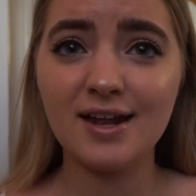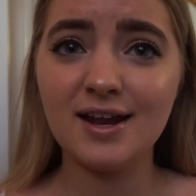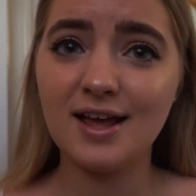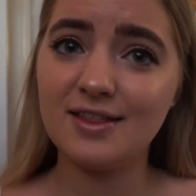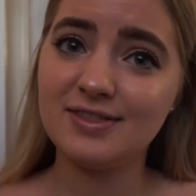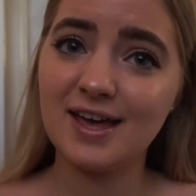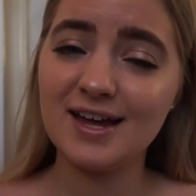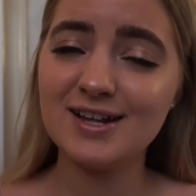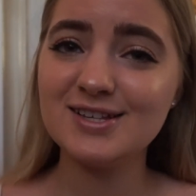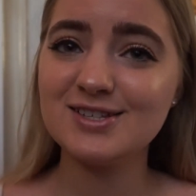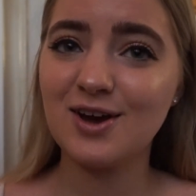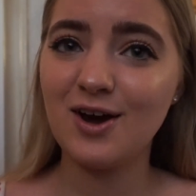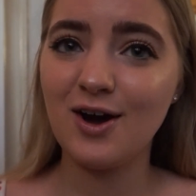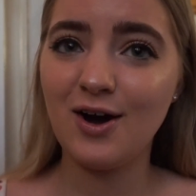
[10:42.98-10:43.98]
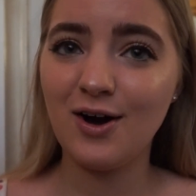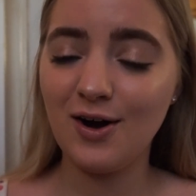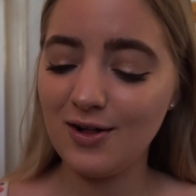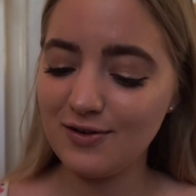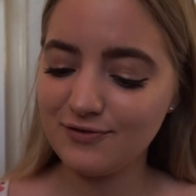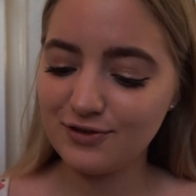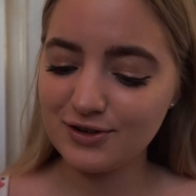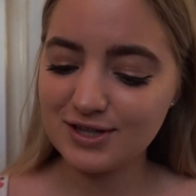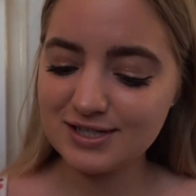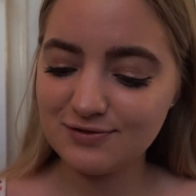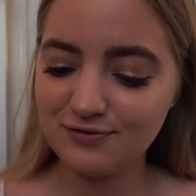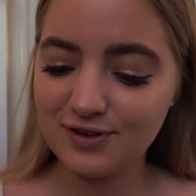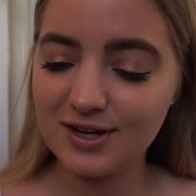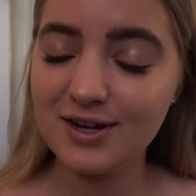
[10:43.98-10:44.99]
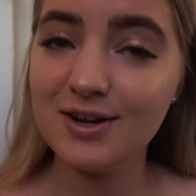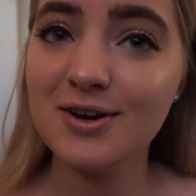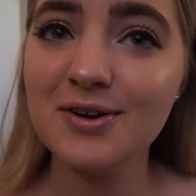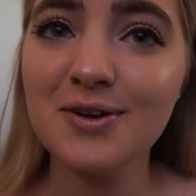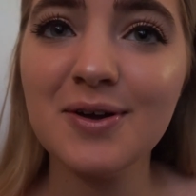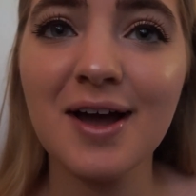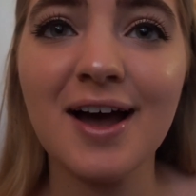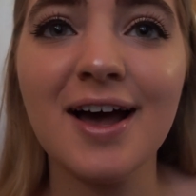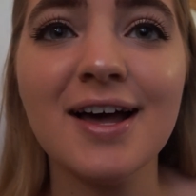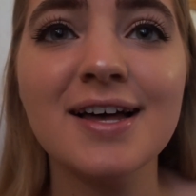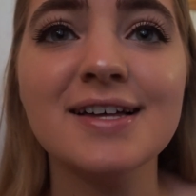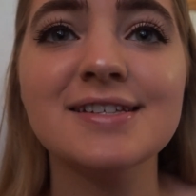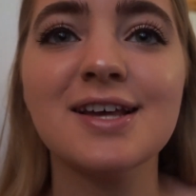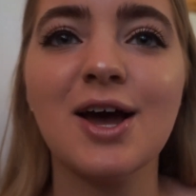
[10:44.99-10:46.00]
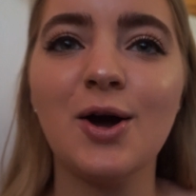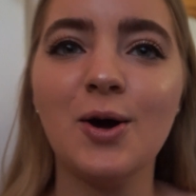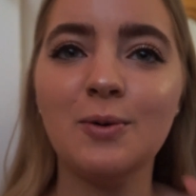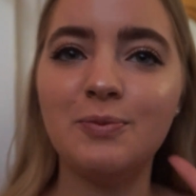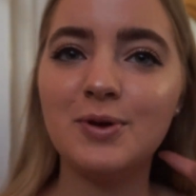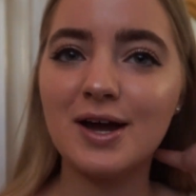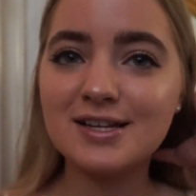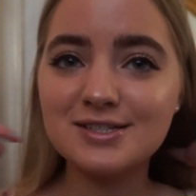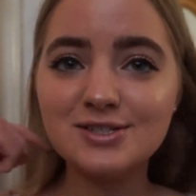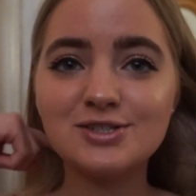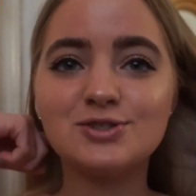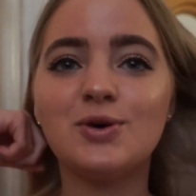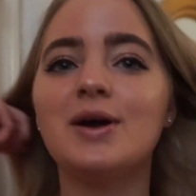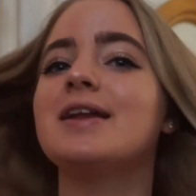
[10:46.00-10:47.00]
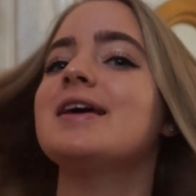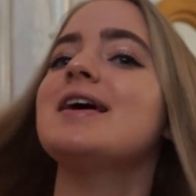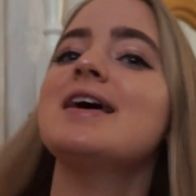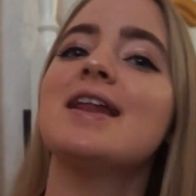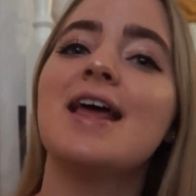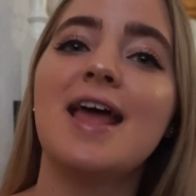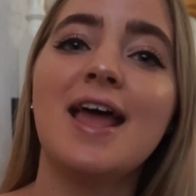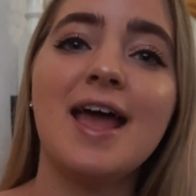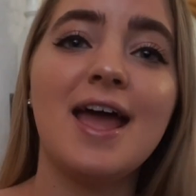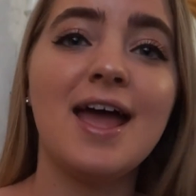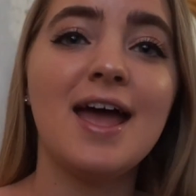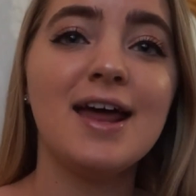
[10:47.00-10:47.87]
And that is all for this video, you guys. I hope you guys enjoyed it.